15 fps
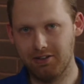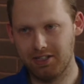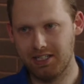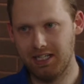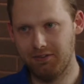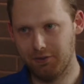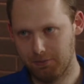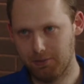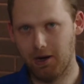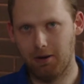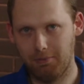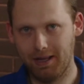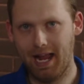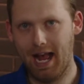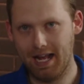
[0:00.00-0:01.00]
Steve, you're
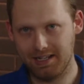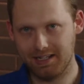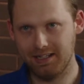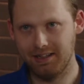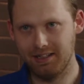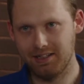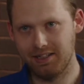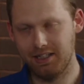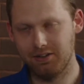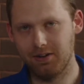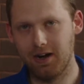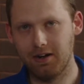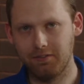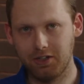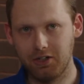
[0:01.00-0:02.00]
probably asking this either out of